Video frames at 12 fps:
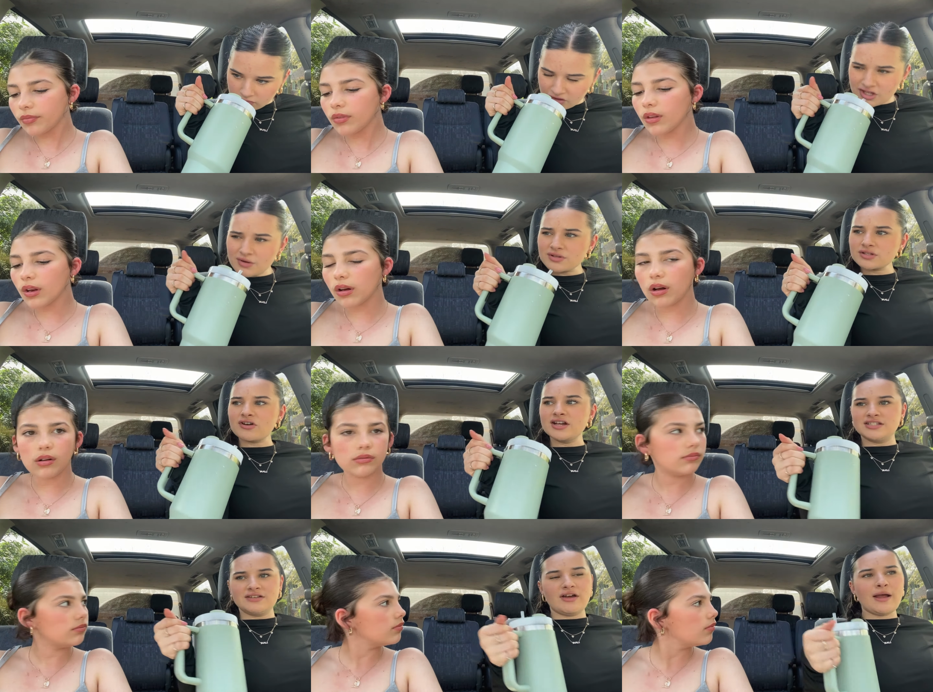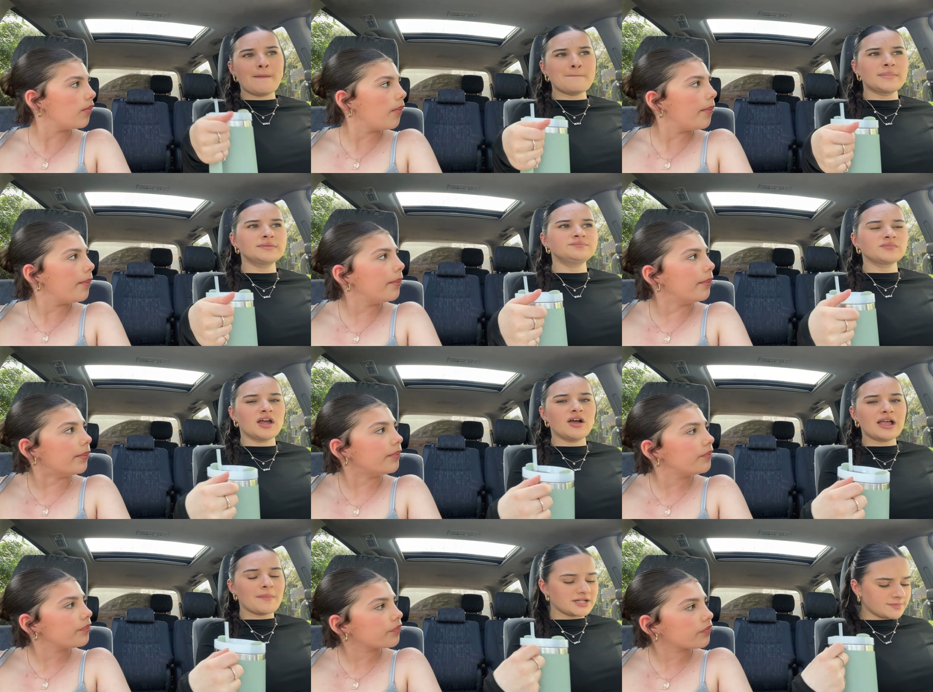Speaker 1: You know what's crazy, right? Mm. I'll
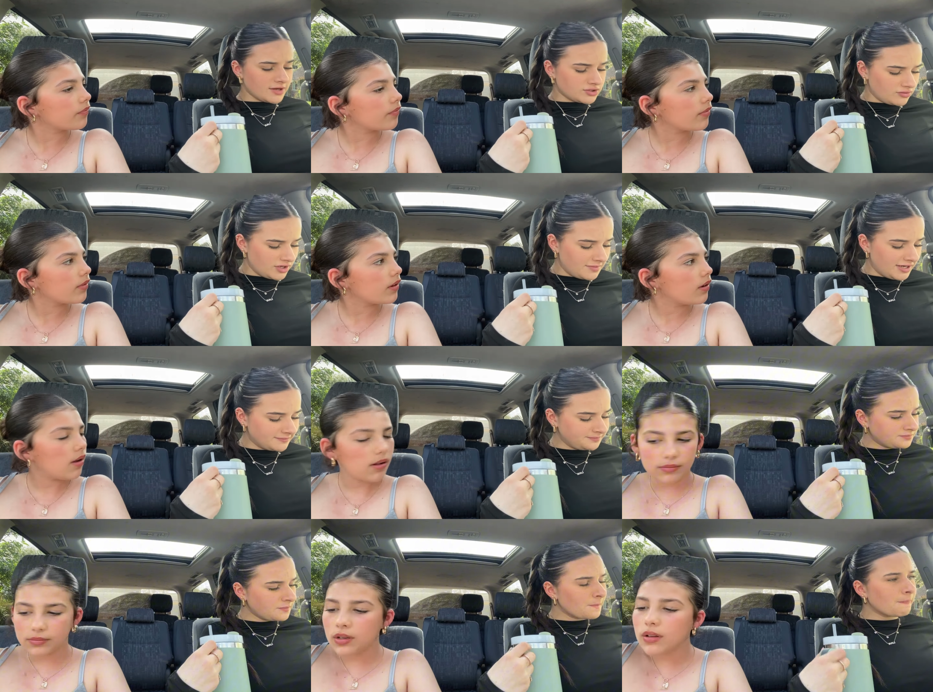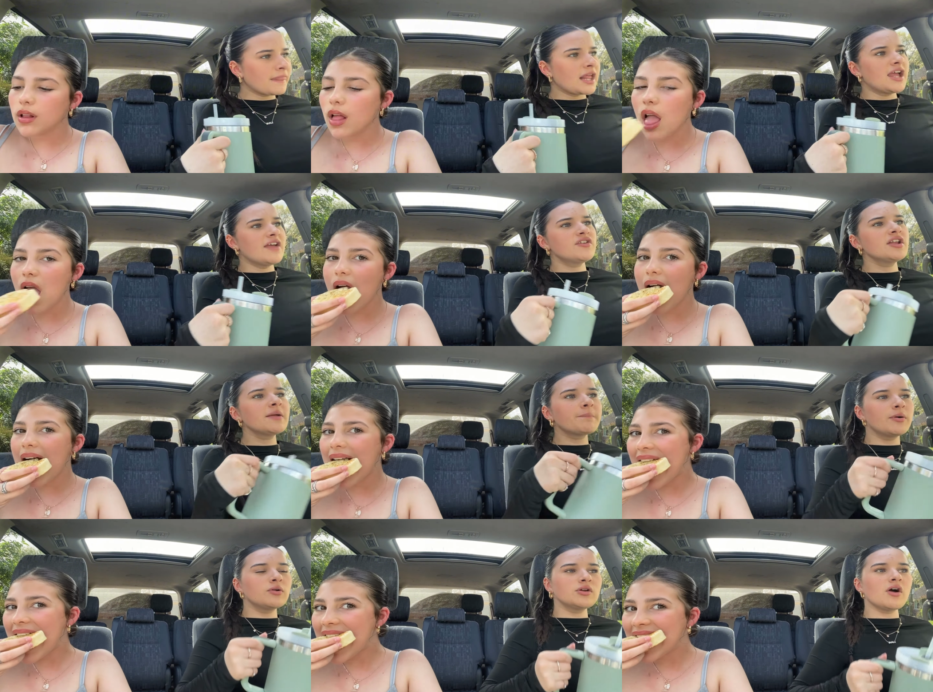get back to my story in a minute. If you like
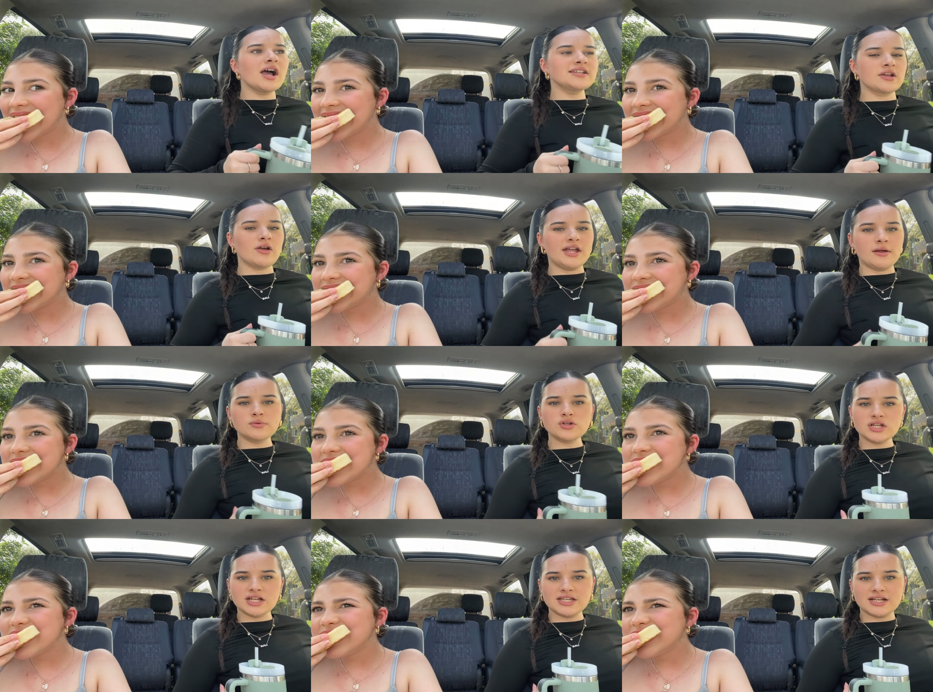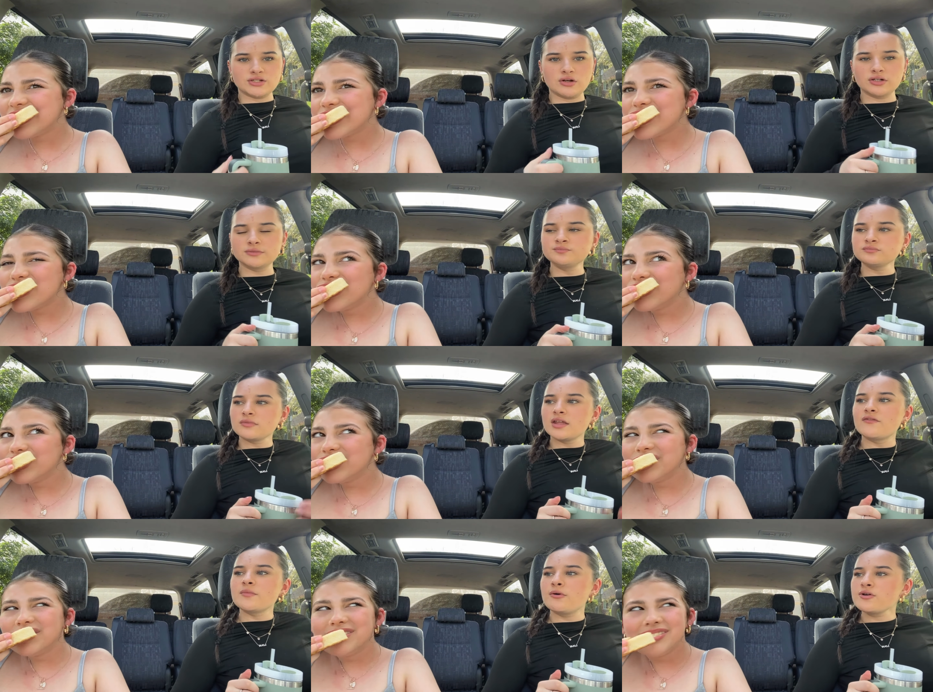pull your eyes out your head, I was watching a TikTok.
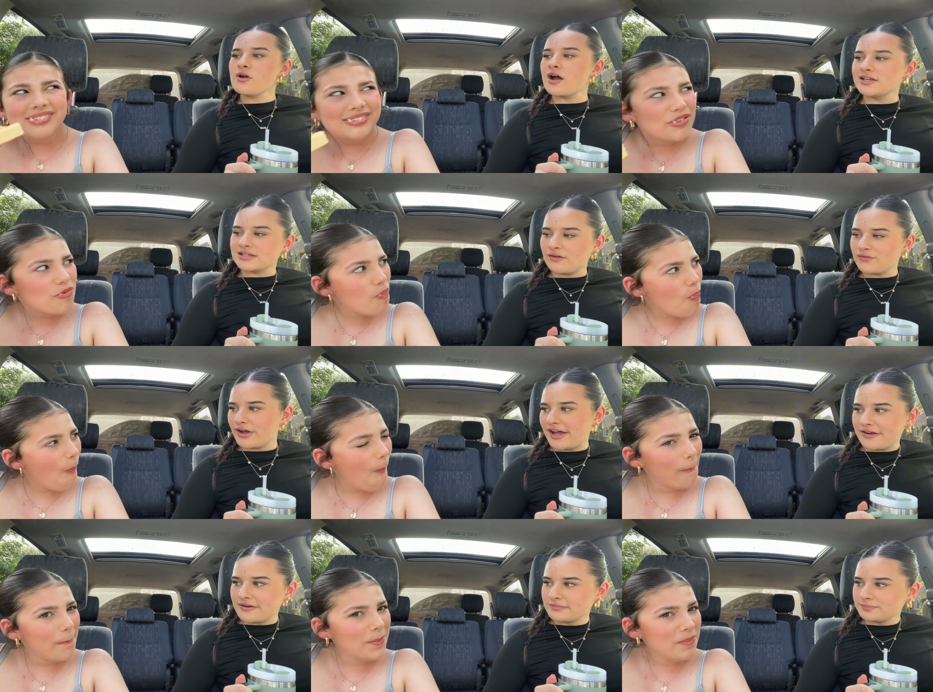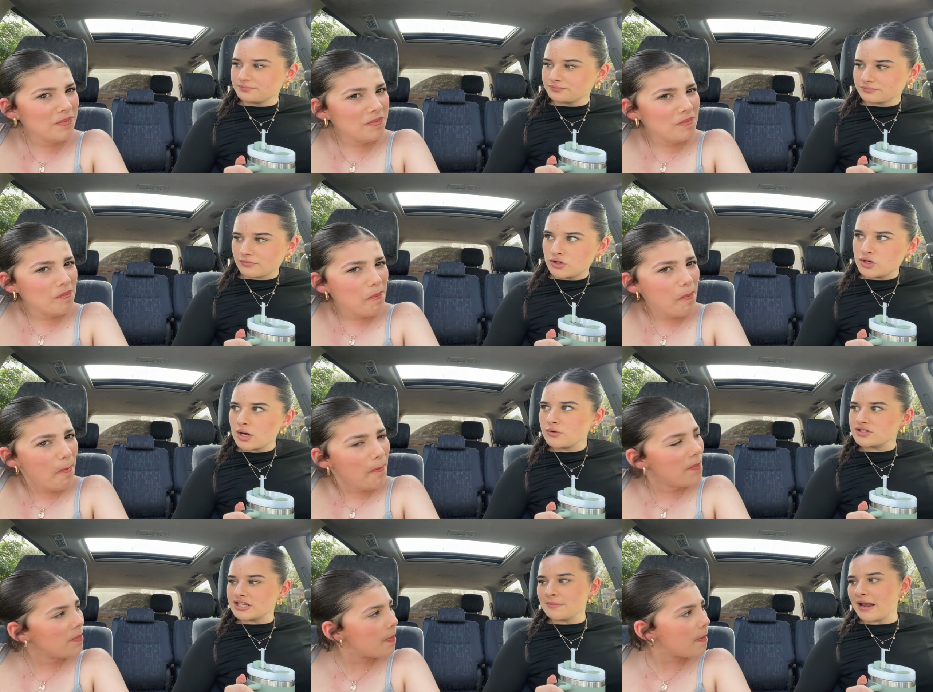If you pull your eyes out of your head, you don't
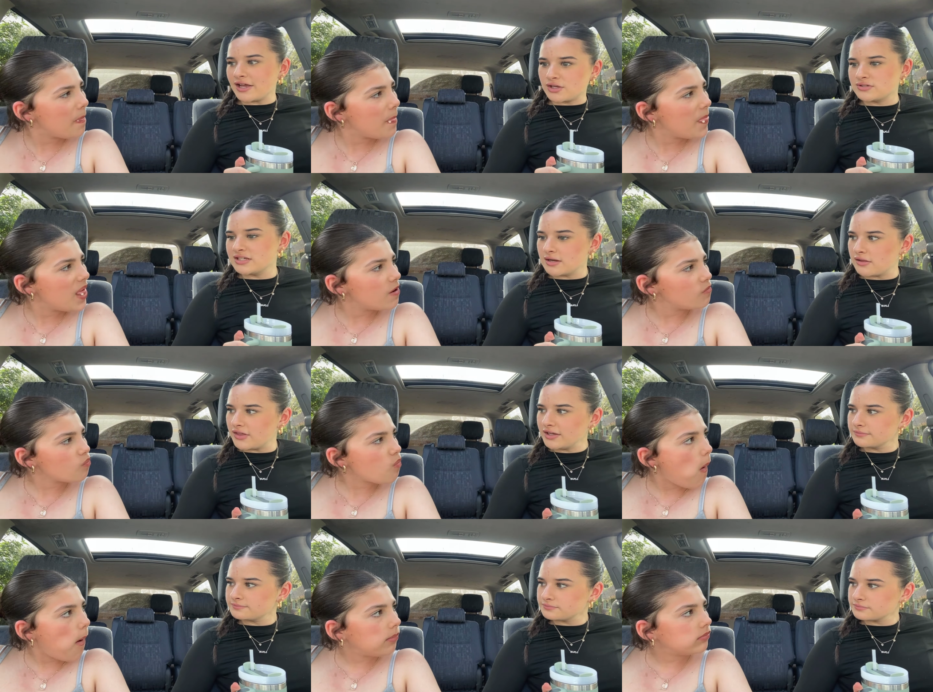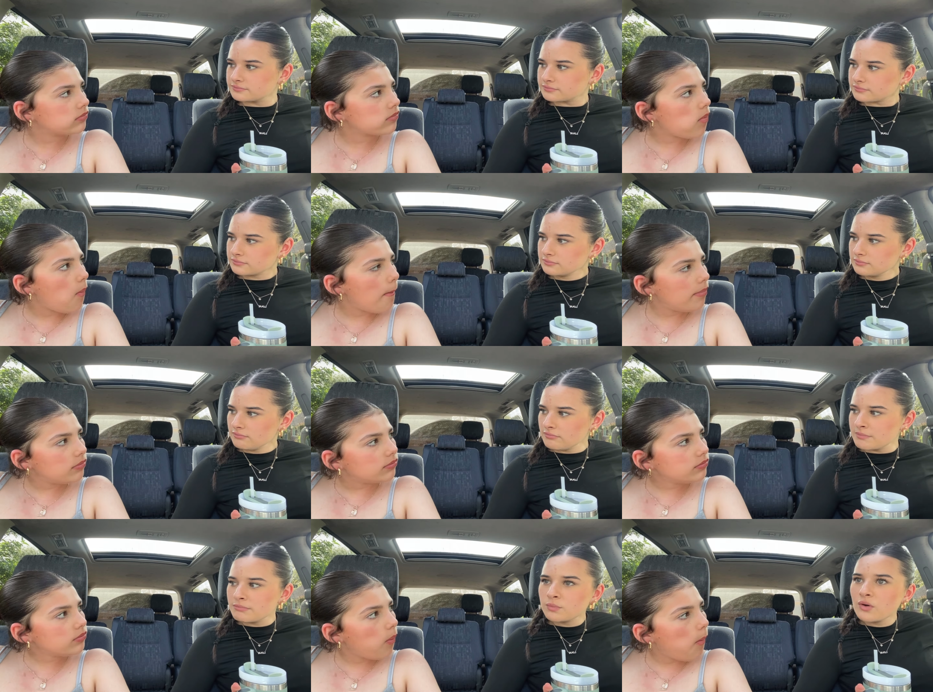just see black, you see nothing. Mm.
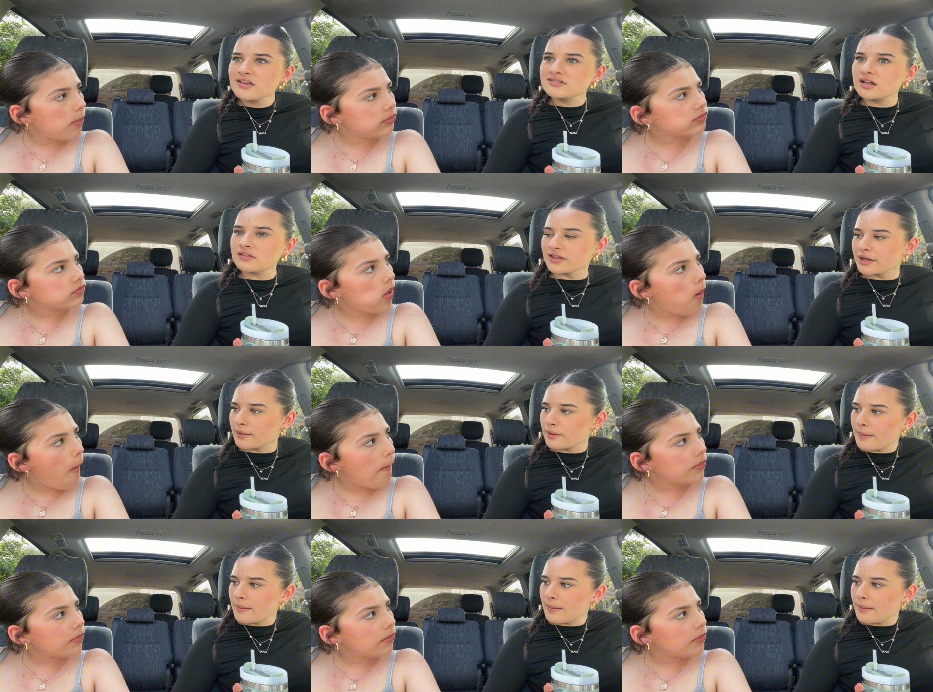But what is nothing?